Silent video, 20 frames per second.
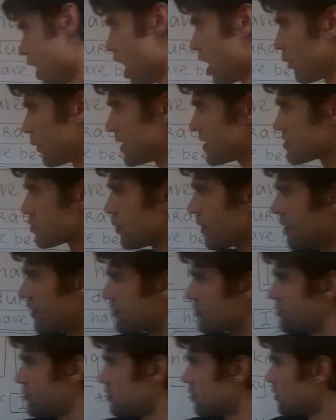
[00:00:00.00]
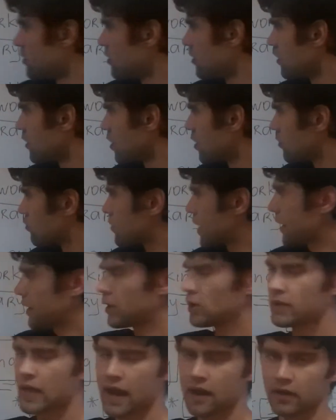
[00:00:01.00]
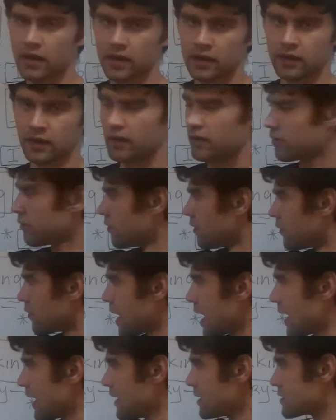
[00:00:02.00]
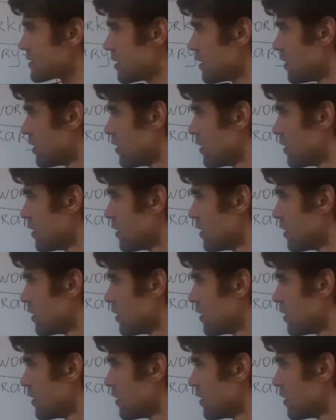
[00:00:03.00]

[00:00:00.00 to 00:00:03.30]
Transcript: always with regularity, right?